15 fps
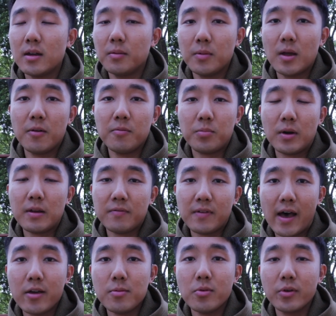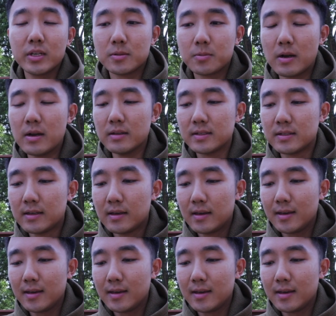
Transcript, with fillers: a, a pretty valuable experience